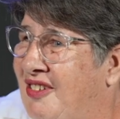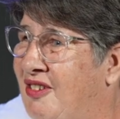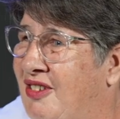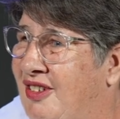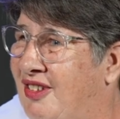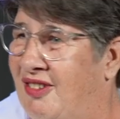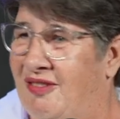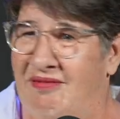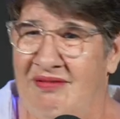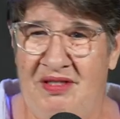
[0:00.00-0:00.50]
you
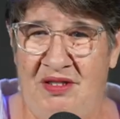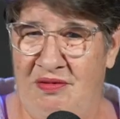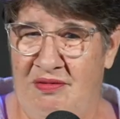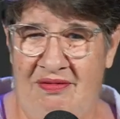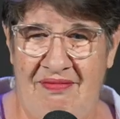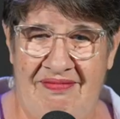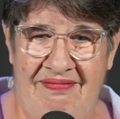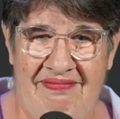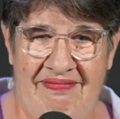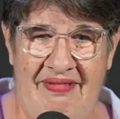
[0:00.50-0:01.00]
know,
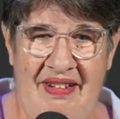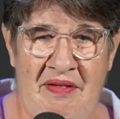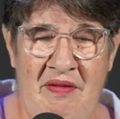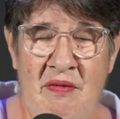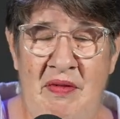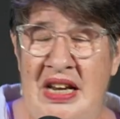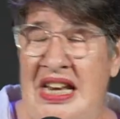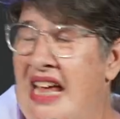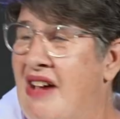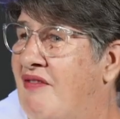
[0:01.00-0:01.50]
to,
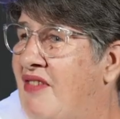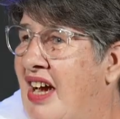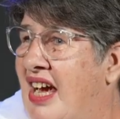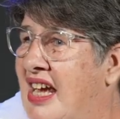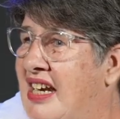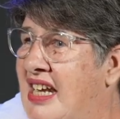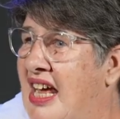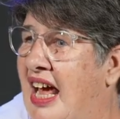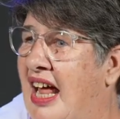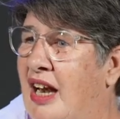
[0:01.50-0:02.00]
we never
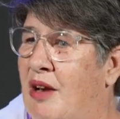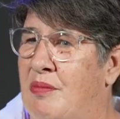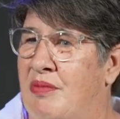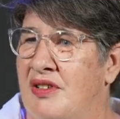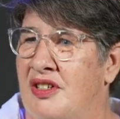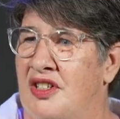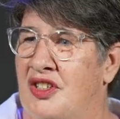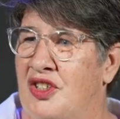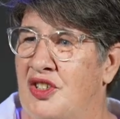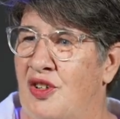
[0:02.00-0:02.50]
had a
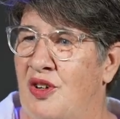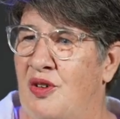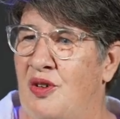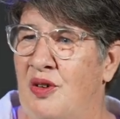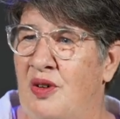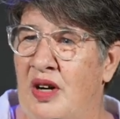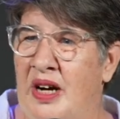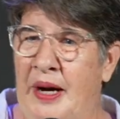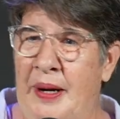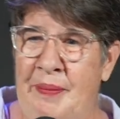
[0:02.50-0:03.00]
helper,
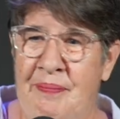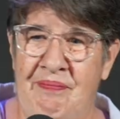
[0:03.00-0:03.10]
so